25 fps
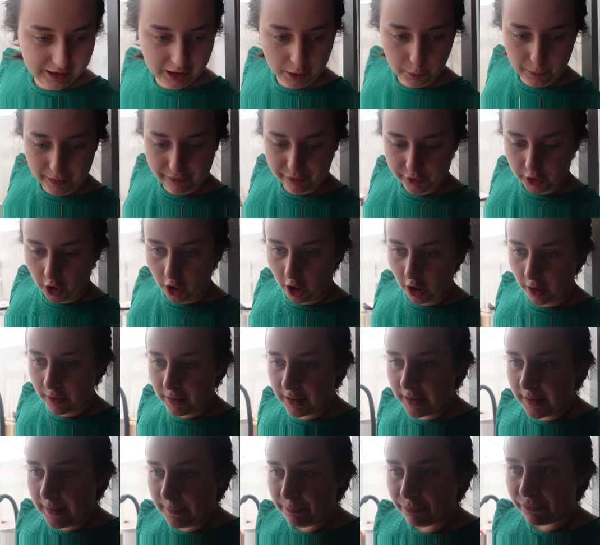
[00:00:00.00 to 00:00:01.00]
that we've got.
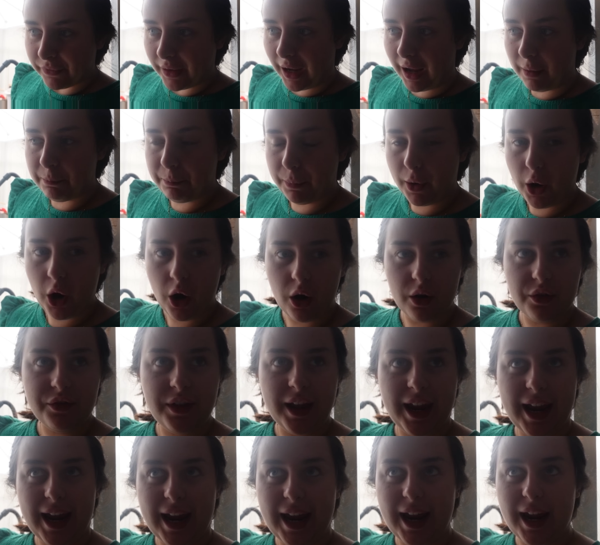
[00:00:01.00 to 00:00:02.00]
I bought
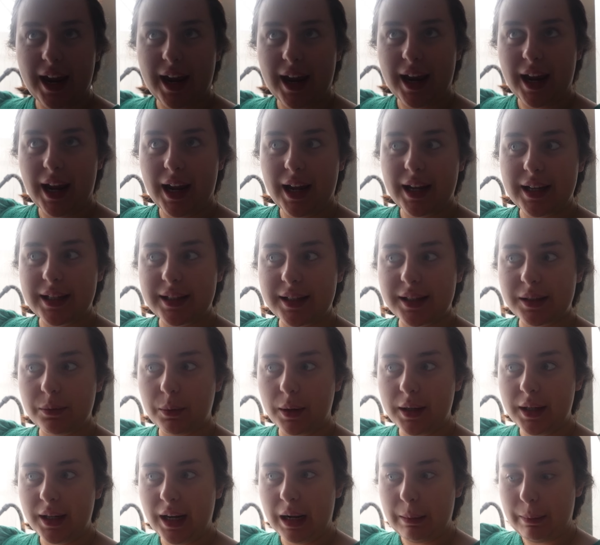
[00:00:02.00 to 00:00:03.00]
this,
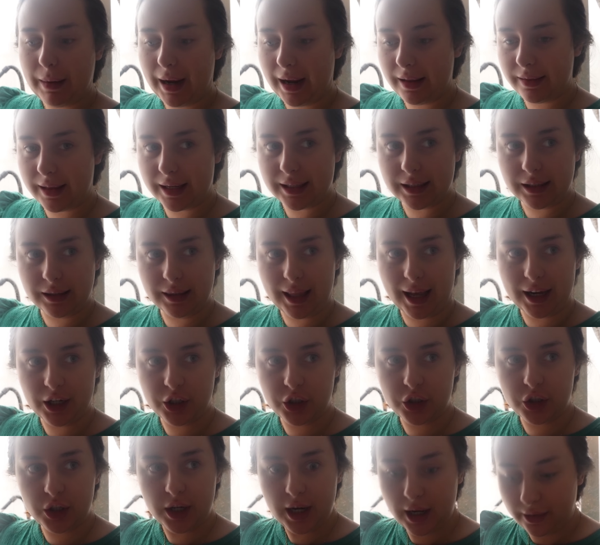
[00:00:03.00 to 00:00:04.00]
when did I buy this?
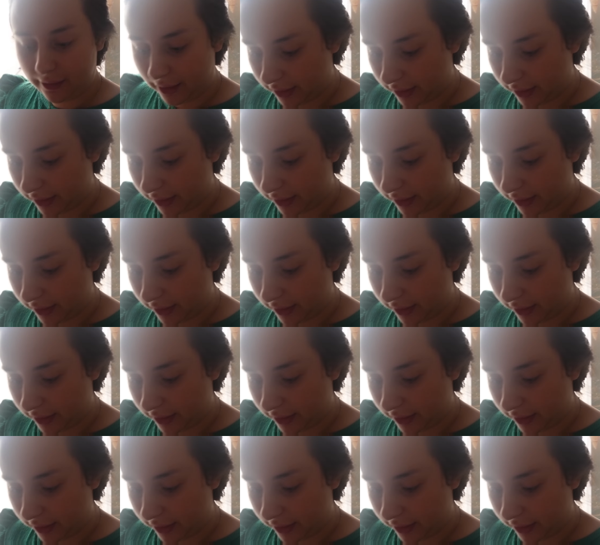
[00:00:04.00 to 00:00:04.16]
Last year,